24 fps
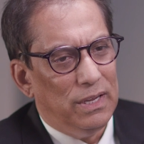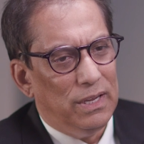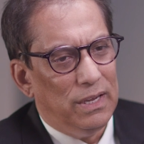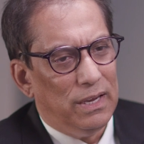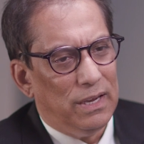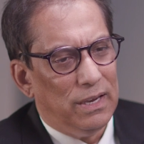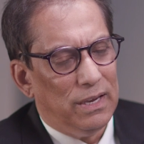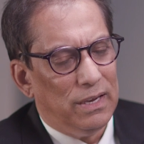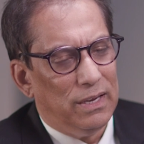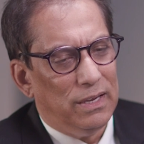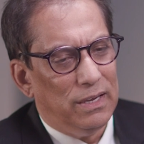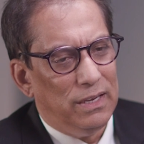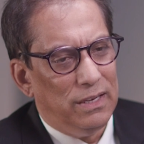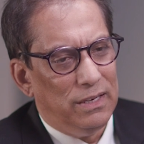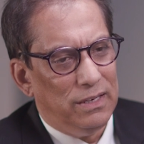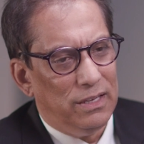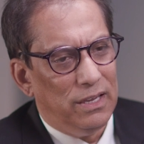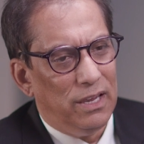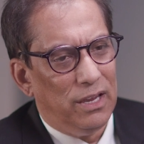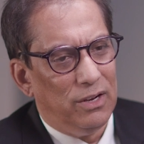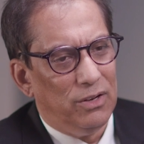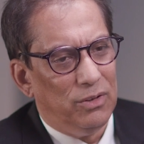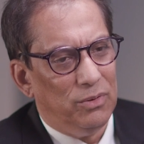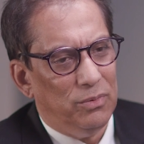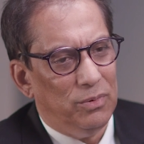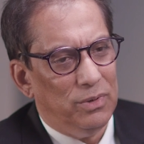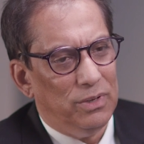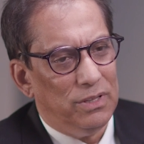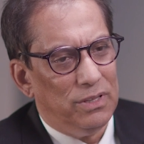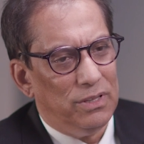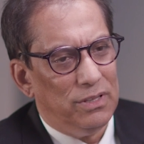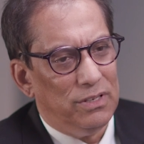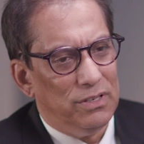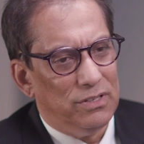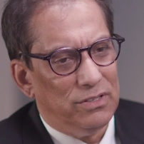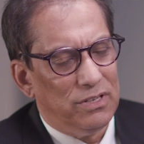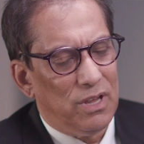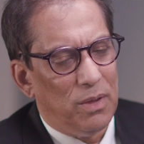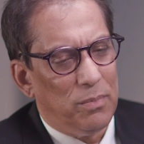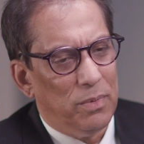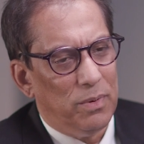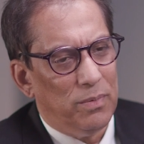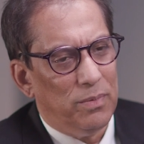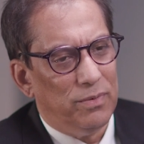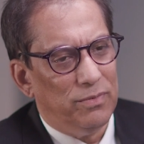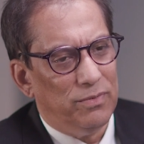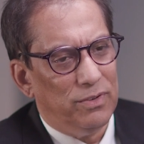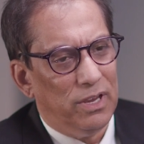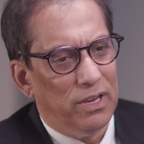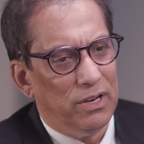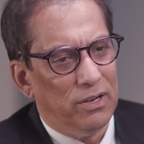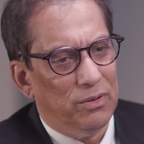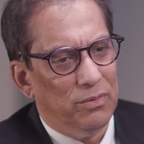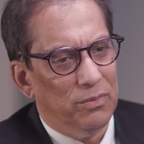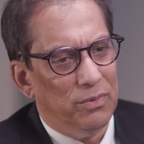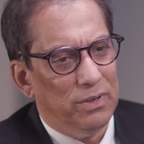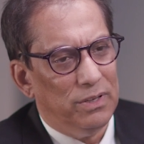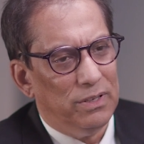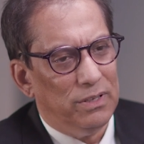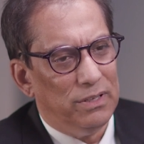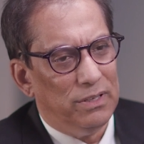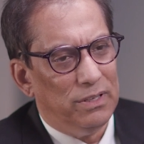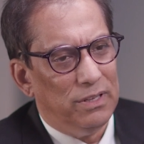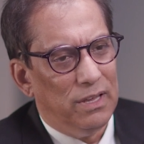in Kenilworth, in the suburb of Kenilworth.